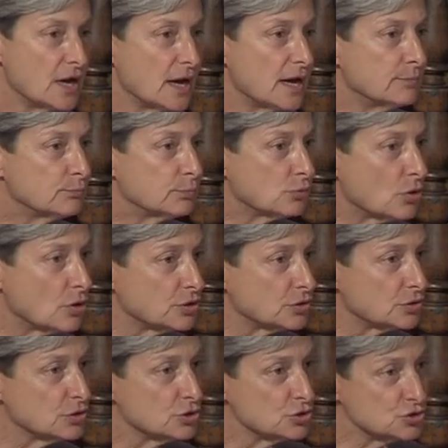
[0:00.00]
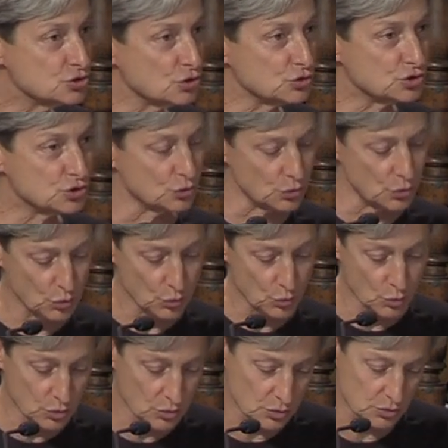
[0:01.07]
and broader social
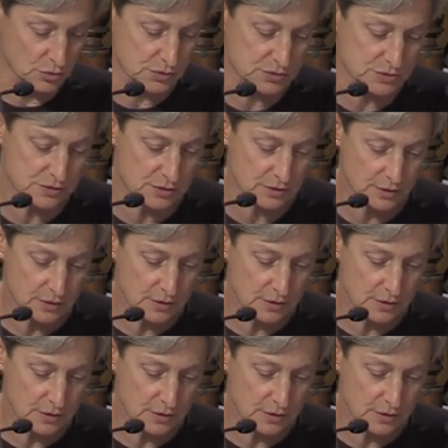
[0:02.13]
worlds.